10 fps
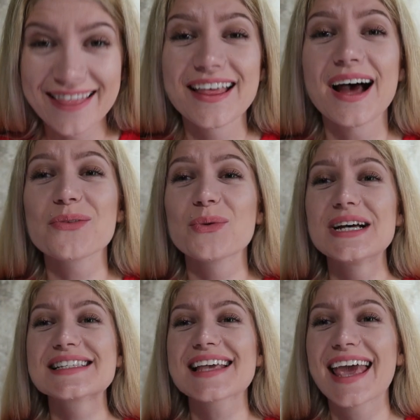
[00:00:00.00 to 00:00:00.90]
And that
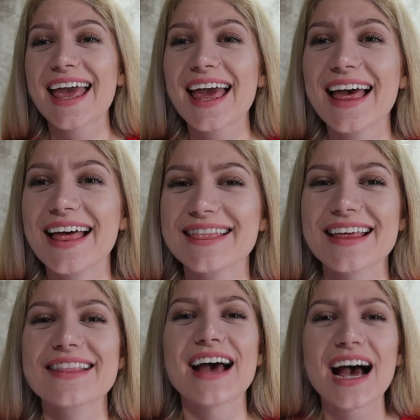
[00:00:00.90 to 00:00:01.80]
was
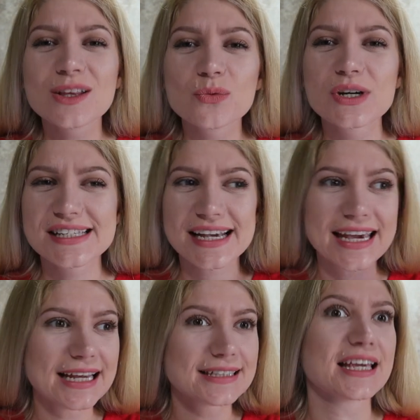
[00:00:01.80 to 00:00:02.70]
it. That was
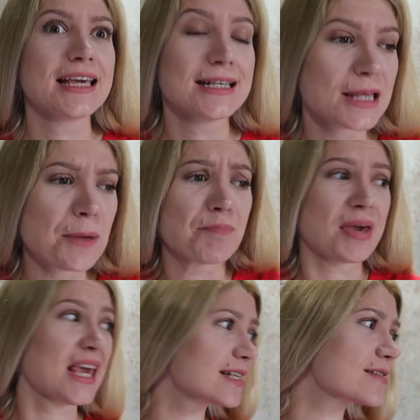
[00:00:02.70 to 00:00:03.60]
it. Easy
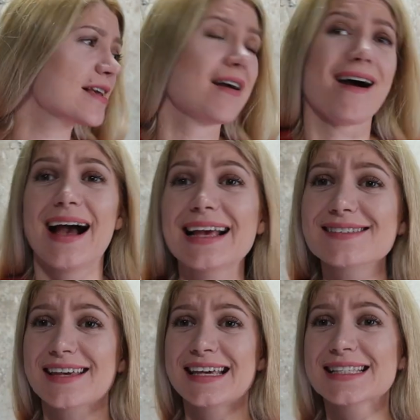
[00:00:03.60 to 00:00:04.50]
peasy,
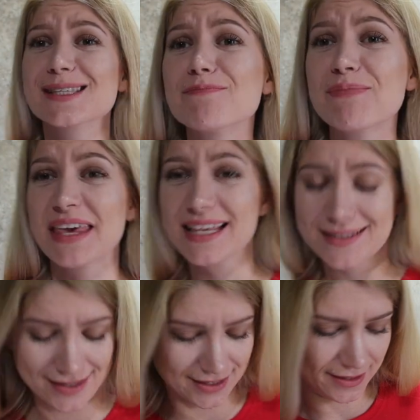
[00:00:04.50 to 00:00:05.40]
guys. Easy
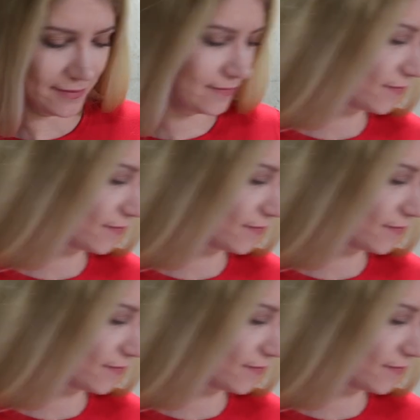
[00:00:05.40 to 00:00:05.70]
peasy.